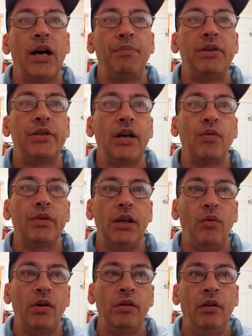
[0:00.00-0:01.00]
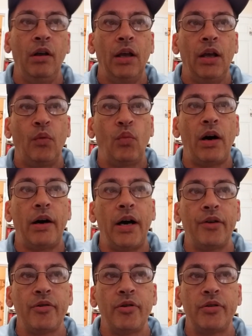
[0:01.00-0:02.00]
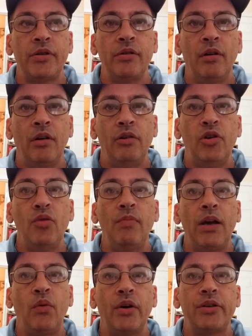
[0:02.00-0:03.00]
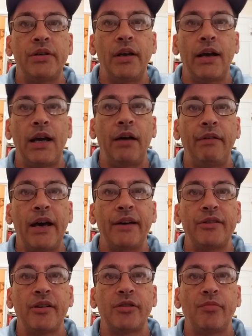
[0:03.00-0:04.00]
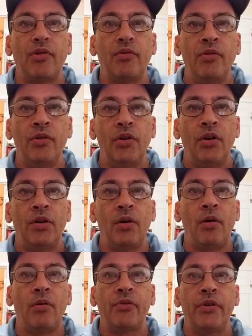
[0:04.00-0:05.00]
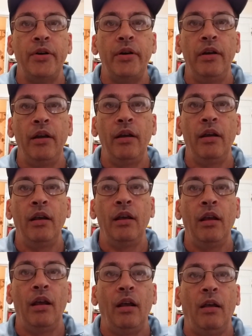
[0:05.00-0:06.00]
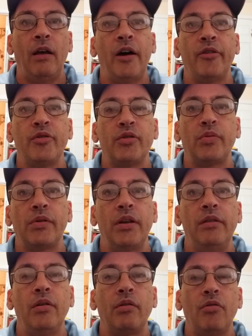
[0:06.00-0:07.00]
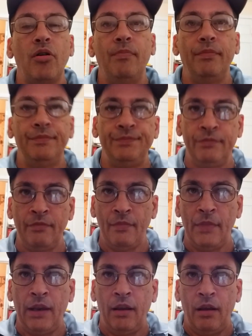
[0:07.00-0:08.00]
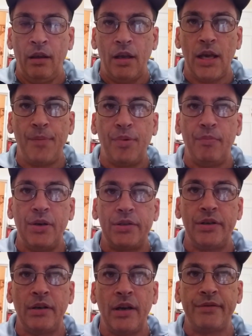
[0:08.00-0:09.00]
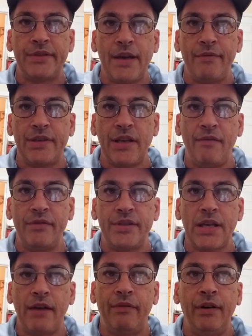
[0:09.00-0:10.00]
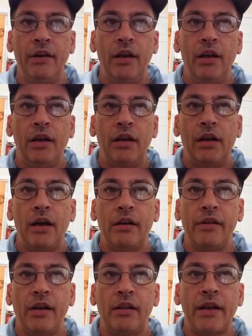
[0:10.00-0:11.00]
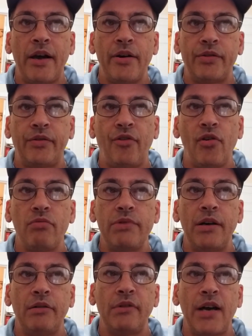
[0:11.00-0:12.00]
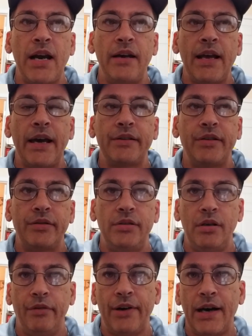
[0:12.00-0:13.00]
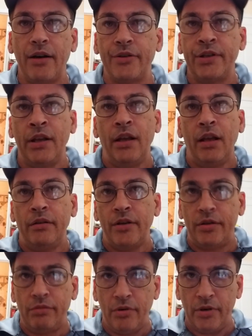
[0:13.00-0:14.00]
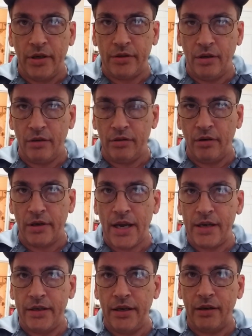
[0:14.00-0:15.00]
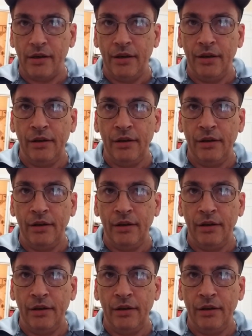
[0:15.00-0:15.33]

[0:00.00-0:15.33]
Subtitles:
be shared with anyone, while others you may wish to have accessible to only others within your group. A permission of 777 allows full read and write access to your files. This really isn't a good idea.